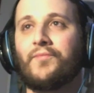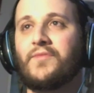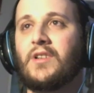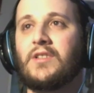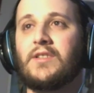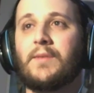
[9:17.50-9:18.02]

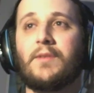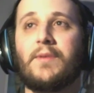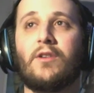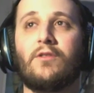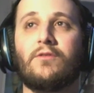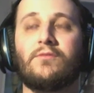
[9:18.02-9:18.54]
I'm going to be
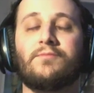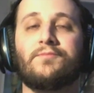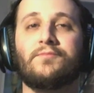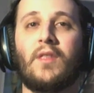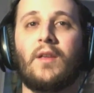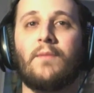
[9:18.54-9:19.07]

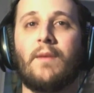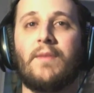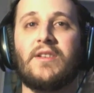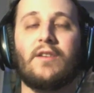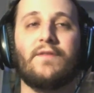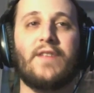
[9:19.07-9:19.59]
home by
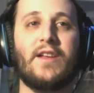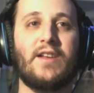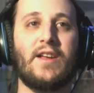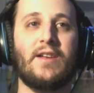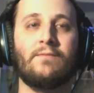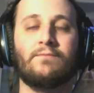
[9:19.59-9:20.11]
myself that
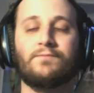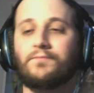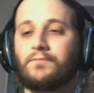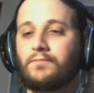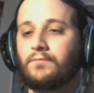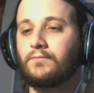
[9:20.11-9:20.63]
day.
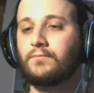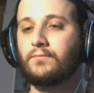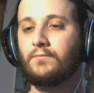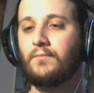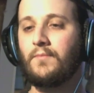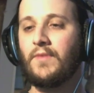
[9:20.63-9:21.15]

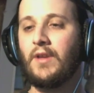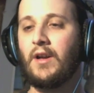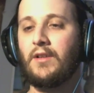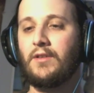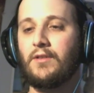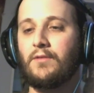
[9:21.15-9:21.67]

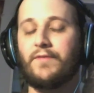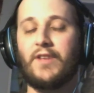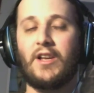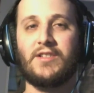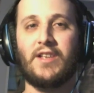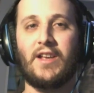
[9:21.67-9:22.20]
Uh,
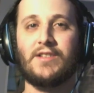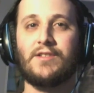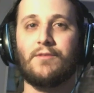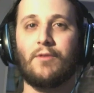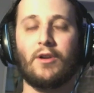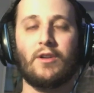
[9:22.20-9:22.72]
fiance has
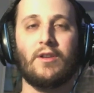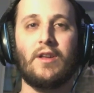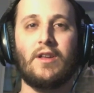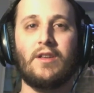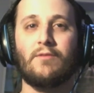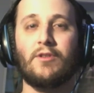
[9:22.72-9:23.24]
to work,
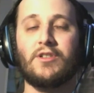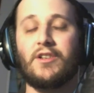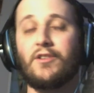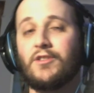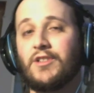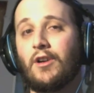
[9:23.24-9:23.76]
works in a
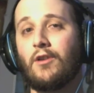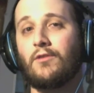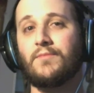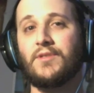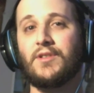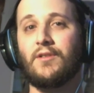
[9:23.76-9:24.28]
nursing
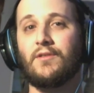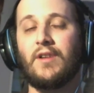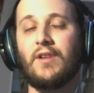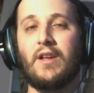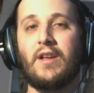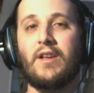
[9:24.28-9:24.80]
home, so
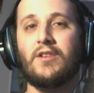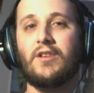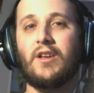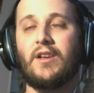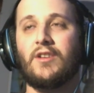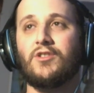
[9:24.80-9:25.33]

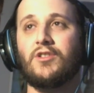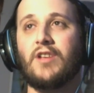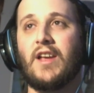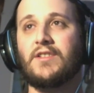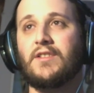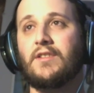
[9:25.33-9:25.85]
uh, she
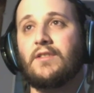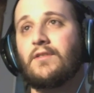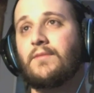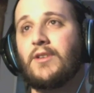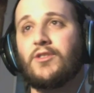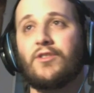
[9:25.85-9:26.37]
has
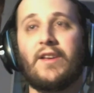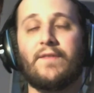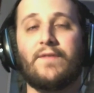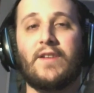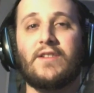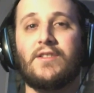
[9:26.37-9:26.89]
to make sure they
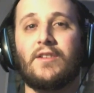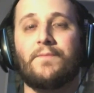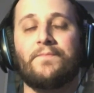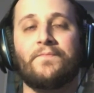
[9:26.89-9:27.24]
get fed still.